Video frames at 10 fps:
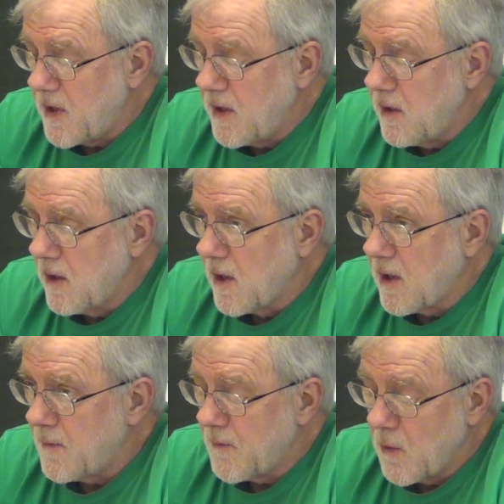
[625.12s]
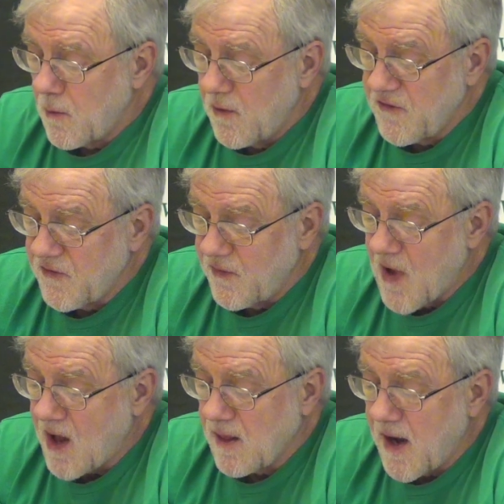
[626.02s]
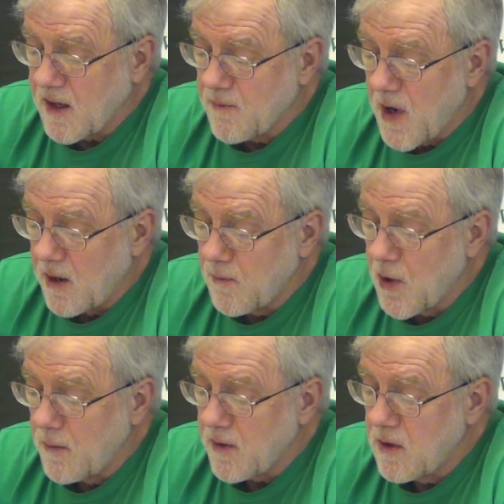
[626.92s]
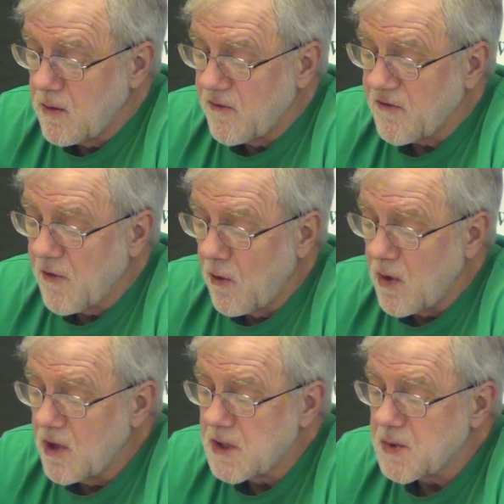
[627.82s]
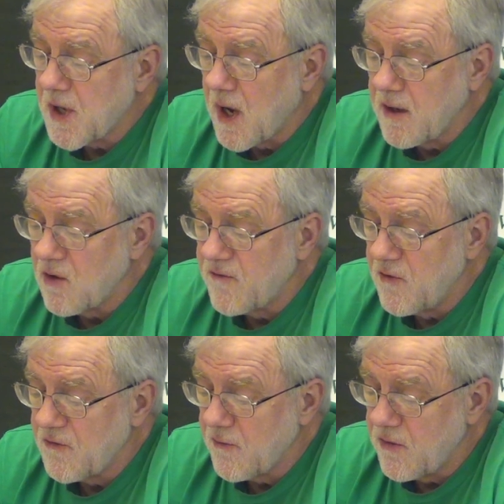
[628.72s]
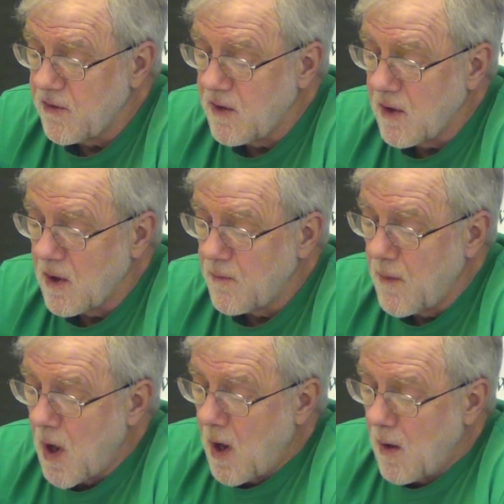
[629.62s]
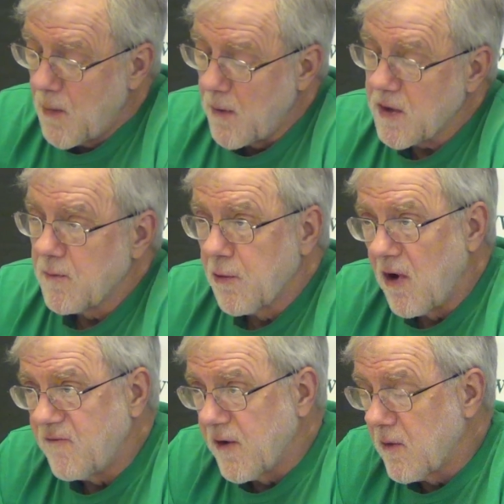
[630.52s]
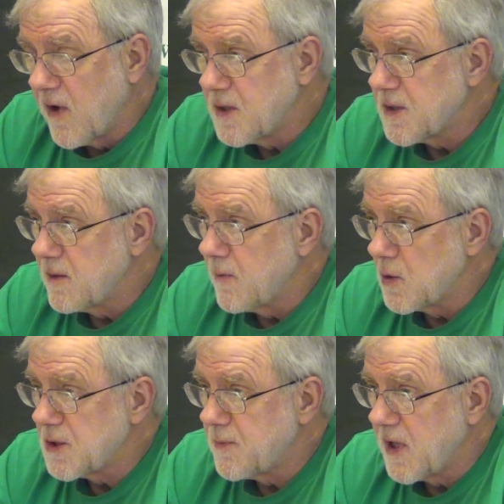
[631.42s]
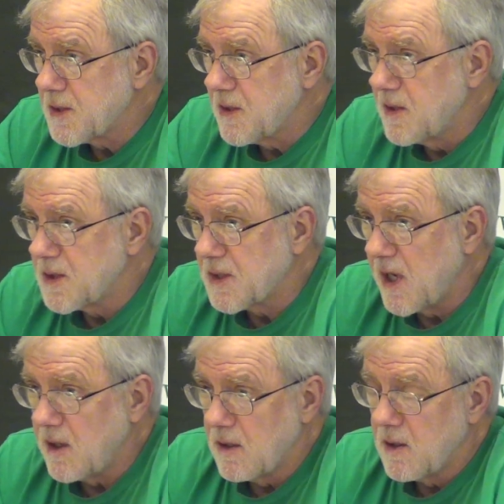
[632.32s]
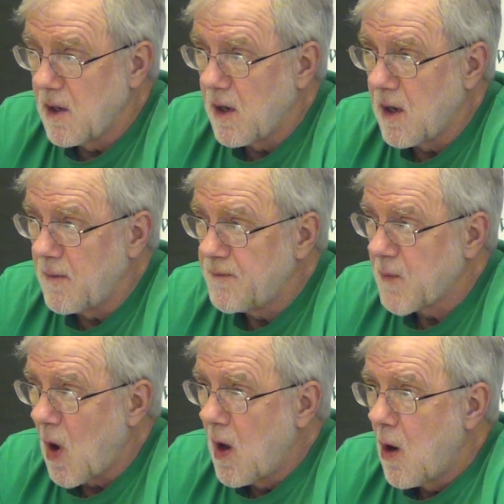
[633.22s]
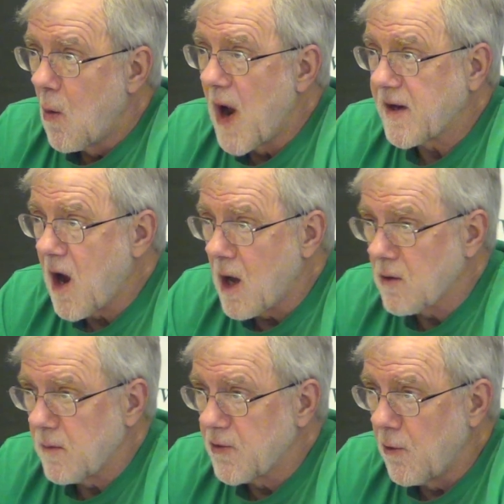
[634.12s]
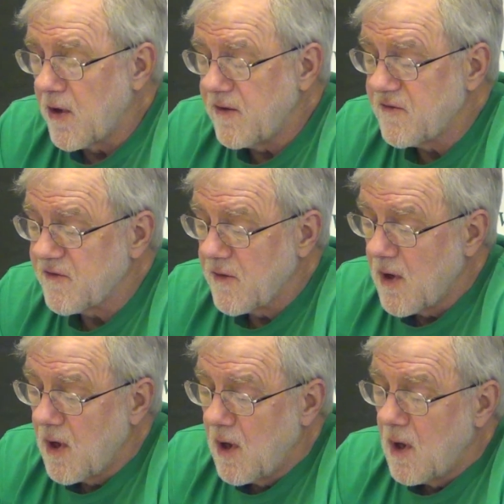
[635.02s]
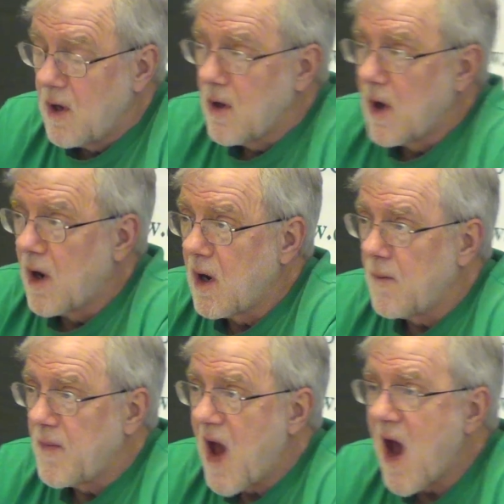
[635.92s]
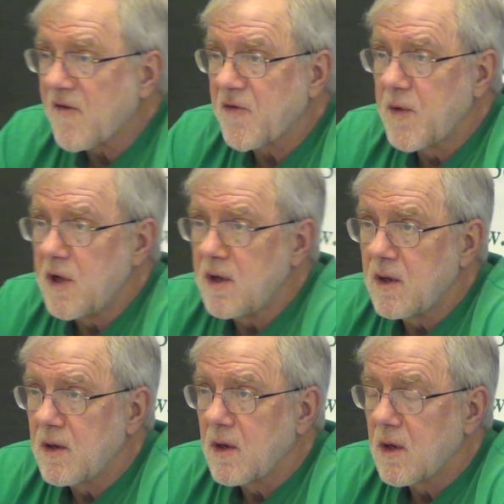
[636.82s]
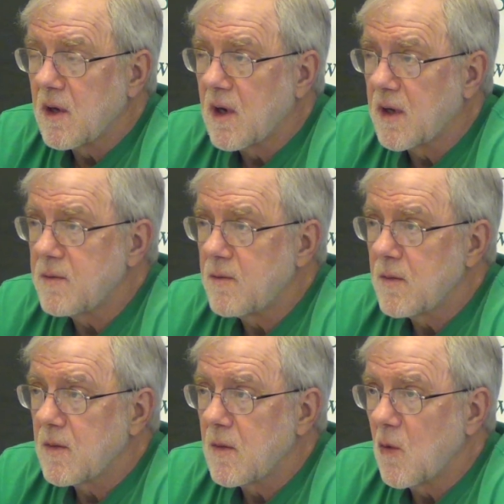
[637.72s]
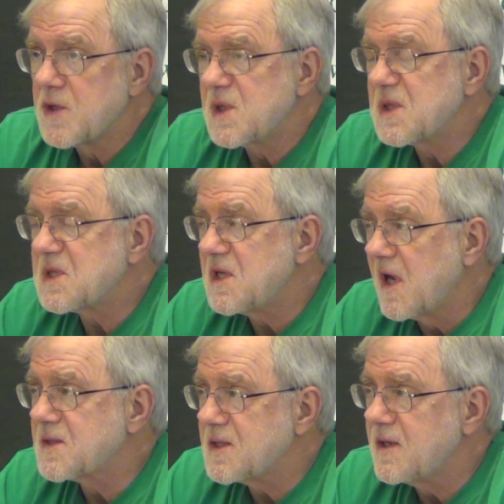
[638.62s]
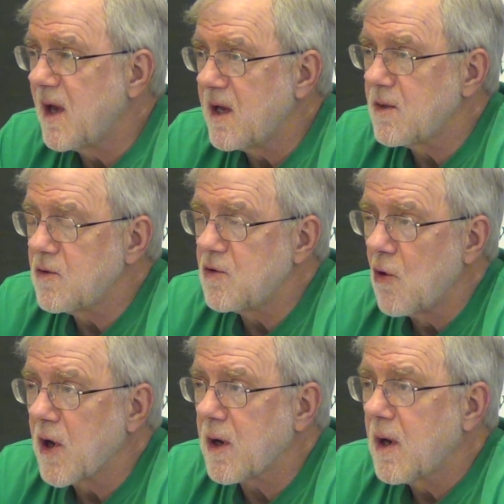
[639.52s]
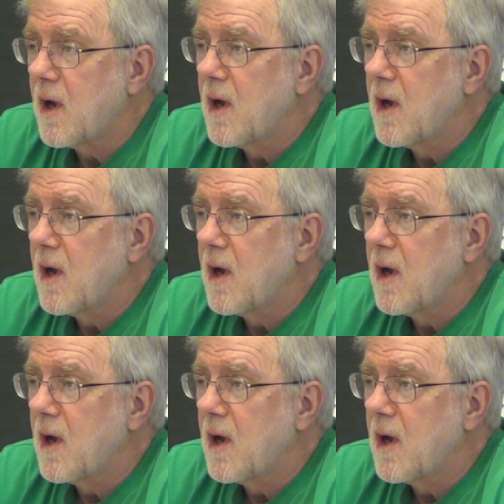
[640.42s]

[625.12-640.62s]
he was not liked by the public unions. So at least we got interviews with the Public Employee Federation, which is basically the state white-collar employees. AFSCME, which is CSEA in New York,